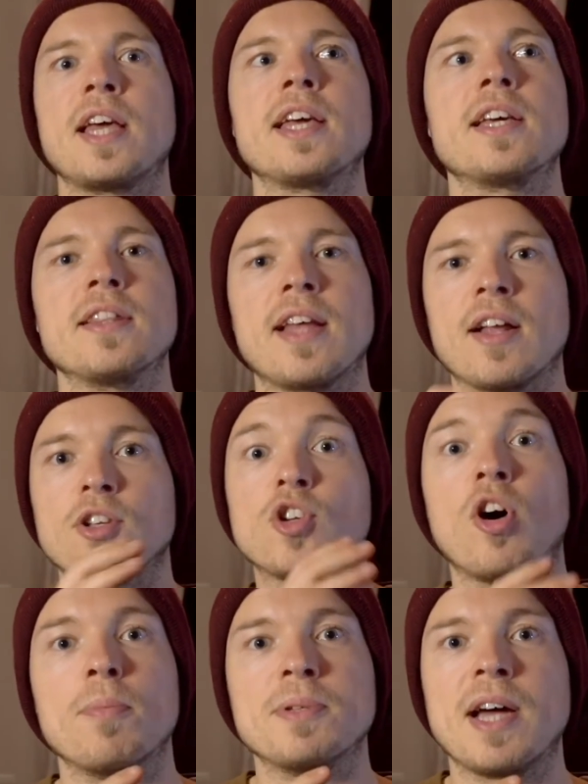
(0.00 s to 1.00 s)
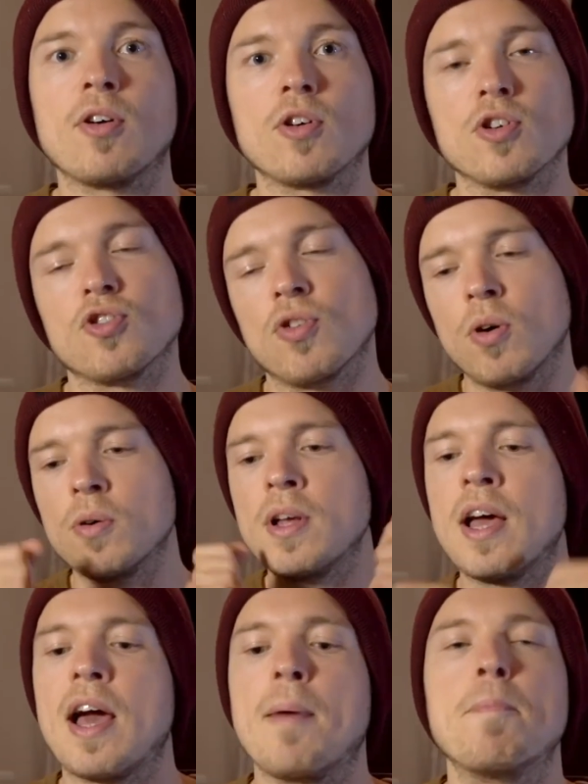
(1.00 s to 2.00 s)
taking that top-down control
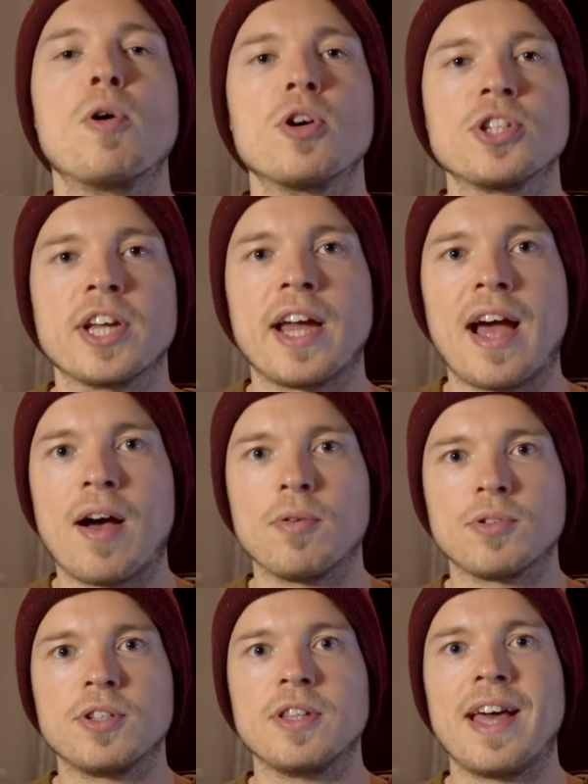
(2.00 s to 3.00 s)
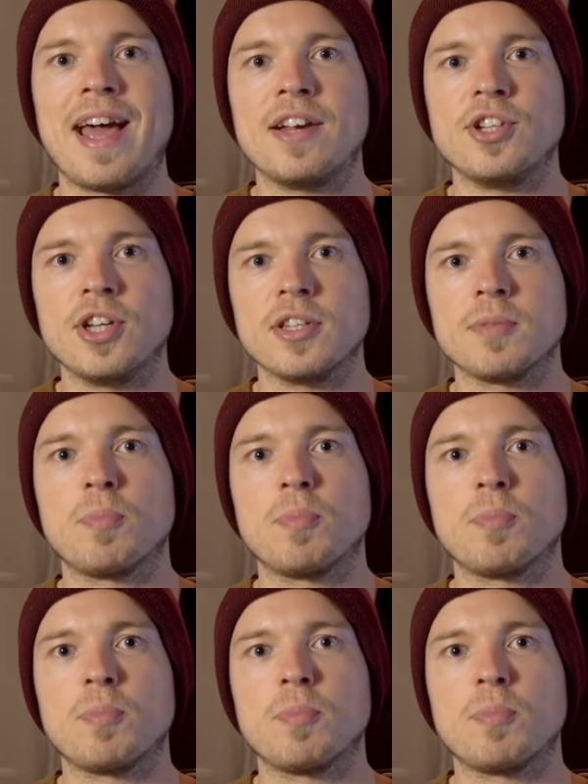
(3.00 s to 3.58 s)
and pushing it out to the edges,